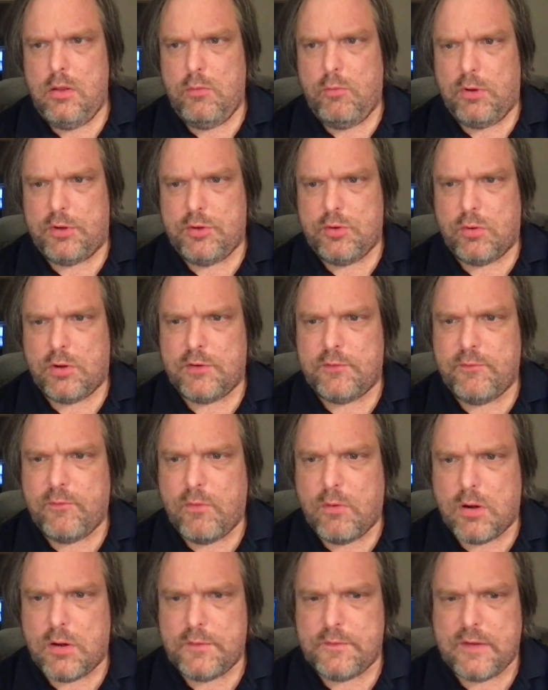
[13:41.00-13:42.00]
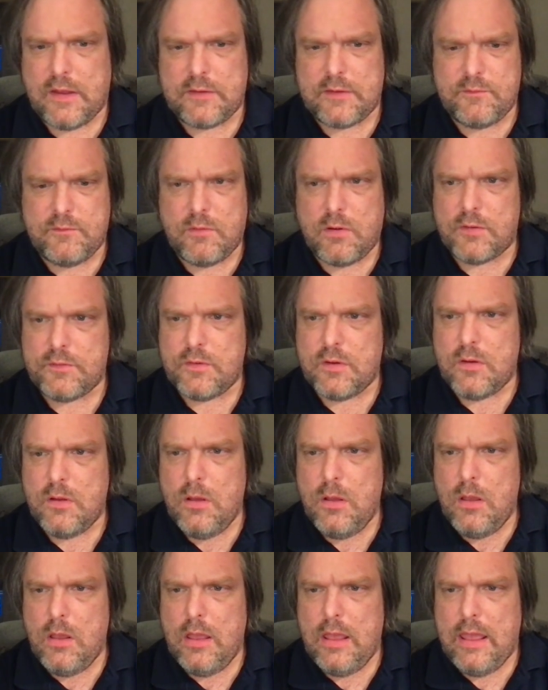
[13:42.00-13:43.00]
what Torch 4 says for us.
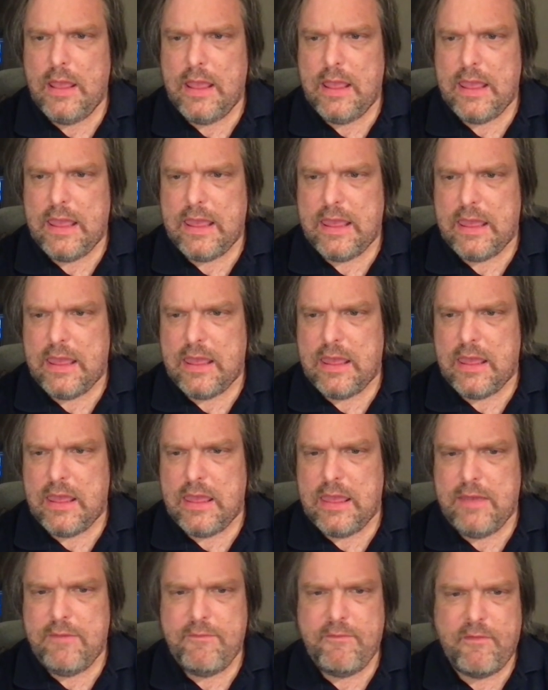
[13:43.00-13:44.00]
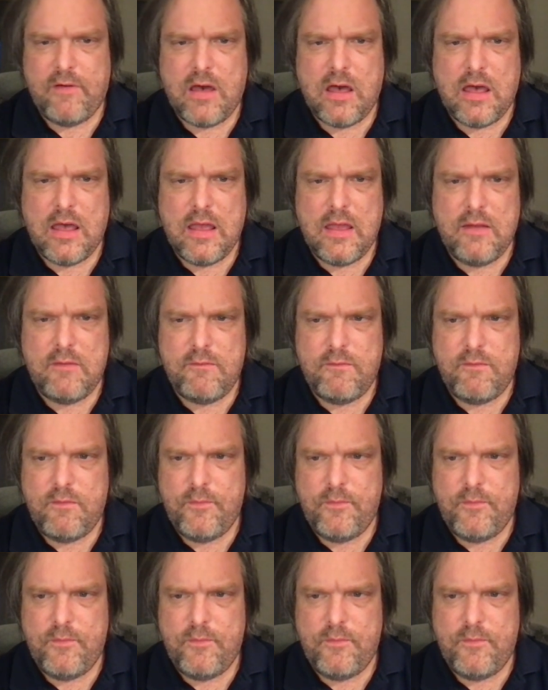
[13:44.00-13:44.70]
E5